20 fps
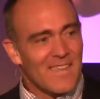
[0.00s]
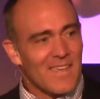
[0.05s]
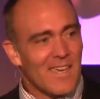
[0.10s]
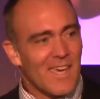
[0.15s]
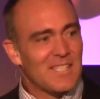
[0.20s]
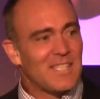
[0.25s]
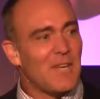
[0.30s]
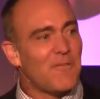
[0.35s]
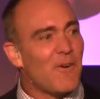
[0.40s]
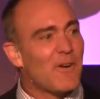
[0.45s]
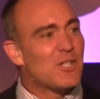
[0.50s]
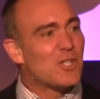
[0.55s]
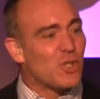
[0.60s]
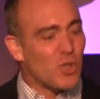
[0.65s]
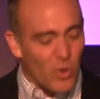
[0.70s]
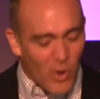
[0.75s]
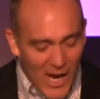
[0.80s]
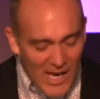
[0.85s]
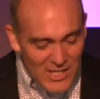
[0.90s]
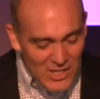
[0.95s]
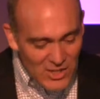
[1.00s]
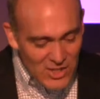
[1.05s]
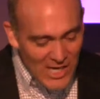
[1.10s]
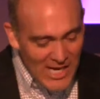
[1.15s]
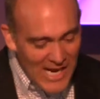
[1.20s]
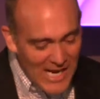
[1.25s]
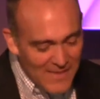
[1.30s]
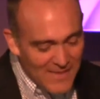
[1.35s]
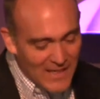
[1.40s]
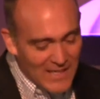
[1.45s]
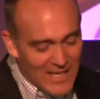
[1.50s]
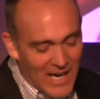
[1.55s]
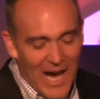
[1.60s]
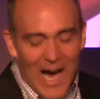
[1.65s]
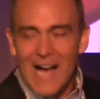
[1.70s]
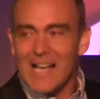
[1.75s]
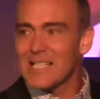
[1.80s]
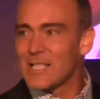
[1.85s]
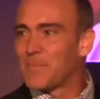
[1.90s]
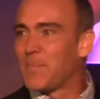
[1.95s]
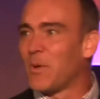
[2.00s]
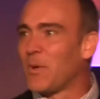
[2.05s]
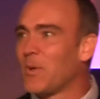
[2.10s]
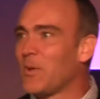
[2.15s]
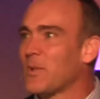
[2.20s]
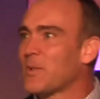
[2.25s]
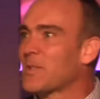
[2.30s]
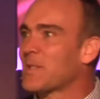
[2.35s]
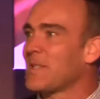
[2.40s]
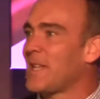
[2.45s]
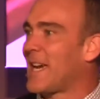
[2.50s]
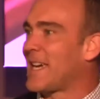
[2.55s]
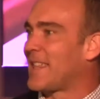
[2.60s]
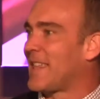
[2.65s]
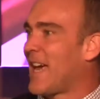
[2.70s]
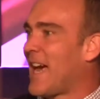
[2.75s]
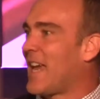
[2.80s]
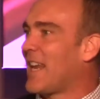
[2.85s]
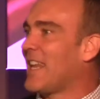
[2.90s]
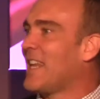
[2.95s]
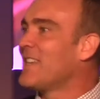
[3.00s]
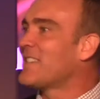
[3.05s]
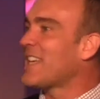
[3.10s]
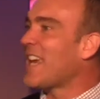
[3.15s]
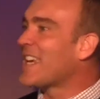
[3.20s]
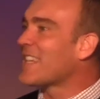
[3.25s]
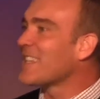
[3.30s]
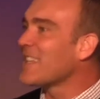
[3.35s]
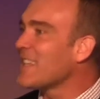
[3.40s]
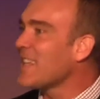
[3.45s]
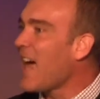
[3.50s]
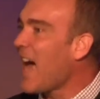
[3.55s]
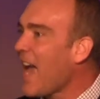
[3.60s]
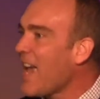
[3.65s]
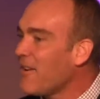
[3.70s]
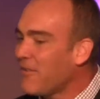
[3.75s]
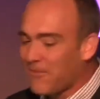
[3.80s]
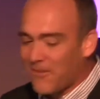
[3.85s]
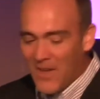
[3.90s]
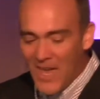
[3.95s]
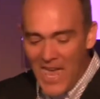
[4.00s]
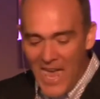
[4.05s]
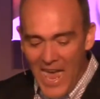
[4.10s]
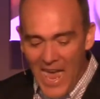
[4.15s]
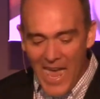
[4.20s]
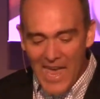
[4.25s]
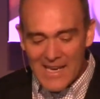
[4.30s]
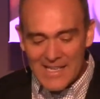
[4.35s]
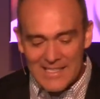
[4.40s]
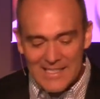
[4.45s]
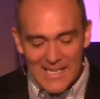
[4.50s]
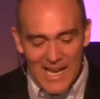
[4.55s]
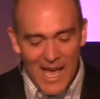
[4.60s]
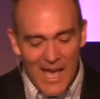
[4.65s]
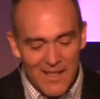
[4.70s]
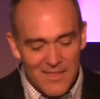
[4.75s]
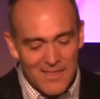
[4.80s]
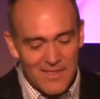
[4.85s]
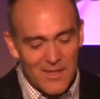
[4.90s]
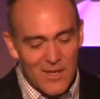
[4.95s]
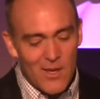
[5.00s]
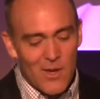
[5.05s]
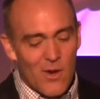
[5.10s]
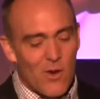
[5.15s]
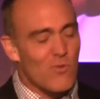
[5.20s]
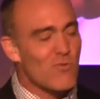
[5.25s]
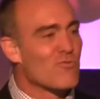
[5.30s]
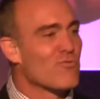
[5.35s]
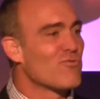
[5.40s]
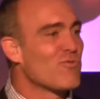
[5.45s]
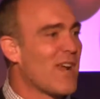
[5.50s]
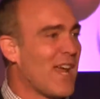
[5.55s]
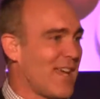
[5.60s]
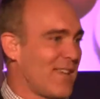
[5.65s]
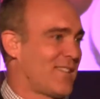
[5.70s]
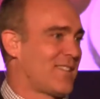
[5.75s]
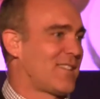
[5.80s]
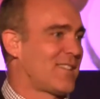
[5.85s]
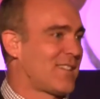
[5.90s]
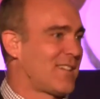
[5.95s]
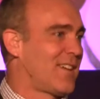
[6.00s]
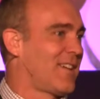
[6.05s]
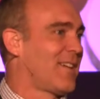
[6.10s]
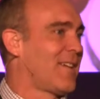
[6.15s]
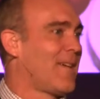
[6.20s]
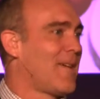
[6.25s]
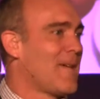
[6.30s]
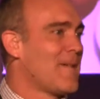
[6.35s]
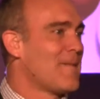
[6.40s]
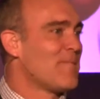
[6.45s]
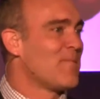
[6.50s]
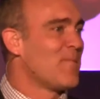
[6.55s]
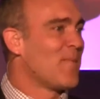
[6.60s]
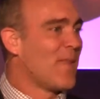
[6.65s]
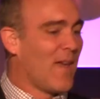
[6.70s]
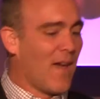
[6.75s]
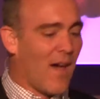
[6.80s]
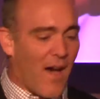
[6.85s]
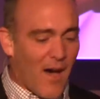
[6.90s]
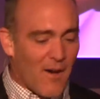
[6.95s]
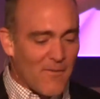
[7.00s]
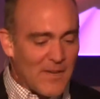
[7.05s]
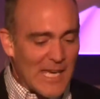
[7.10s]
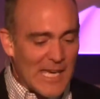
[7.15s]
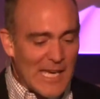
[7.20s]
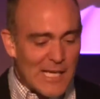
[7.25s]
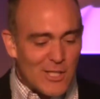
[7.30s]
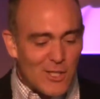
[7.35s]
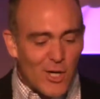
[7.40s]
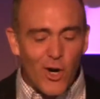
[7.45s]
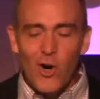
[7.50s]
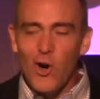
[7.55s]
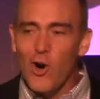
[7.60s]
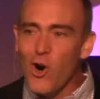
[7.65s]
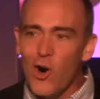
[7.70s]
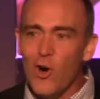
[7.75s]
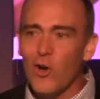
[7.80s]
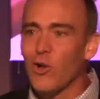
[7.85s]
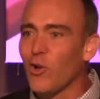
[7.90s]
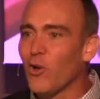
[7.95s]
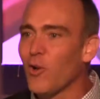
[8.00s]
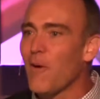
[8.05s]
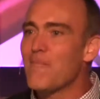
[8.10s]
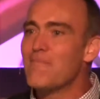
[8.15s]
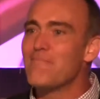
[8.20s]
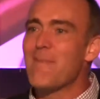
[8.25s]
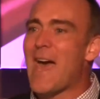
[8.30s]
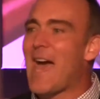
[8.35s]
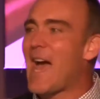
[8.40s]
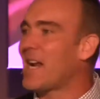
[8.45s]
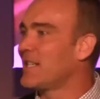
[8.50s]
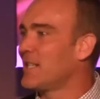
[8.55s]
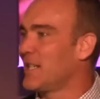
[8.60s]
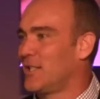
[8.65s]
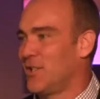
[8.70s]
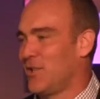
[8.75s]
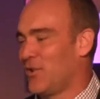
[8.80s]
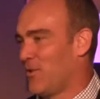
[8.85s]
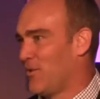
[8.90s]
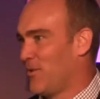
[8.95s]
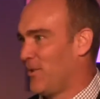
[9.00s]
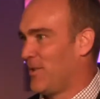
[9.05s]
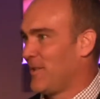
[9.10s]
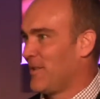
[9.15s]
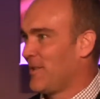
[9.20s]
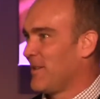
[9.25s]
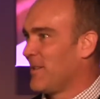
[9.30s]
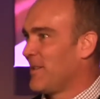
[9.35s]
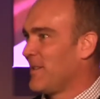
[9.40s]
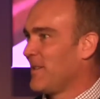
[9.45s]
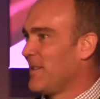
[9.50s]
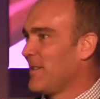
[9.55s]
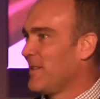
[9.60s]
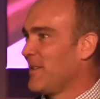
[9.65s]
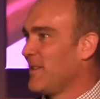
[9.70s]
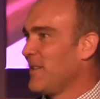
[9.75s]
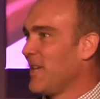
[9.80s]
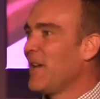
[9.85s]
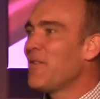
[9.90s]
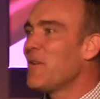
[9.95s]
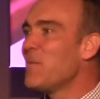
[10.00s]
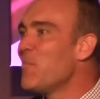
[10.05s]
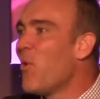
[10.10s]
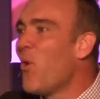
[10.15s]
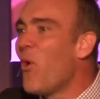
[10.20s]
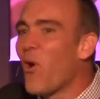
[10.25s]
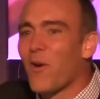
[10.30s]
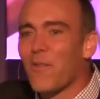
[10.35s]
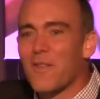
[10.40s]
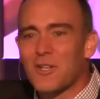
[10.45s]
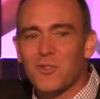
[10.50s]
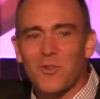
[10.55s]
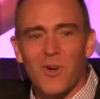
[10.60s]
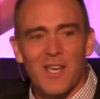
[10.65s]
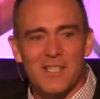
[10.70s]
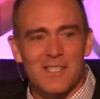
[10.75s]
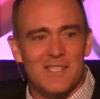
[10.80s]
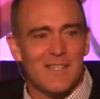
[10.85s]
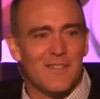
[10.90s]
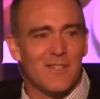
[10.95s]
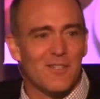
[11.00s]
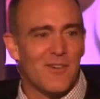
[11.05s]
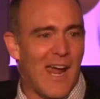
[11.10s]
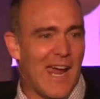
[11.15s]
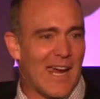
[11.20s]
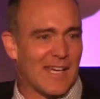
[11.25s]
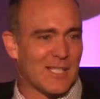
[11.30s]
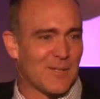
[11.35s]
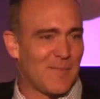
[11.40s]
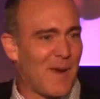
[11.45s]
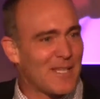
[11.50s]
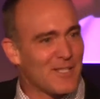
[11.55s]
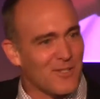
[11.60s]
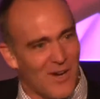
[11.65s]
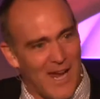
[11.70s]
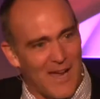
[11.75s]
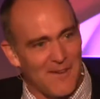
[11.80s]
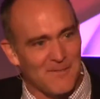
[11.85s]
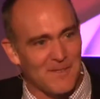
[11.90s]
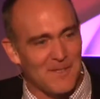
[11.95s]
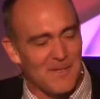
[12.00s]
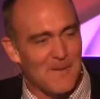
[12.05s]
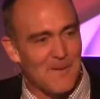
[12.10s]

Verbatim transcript: You see, friends, trusting the Gospels like that is a life and death risk of eternal magnitude, even more than trusting the Dragon spacecraft.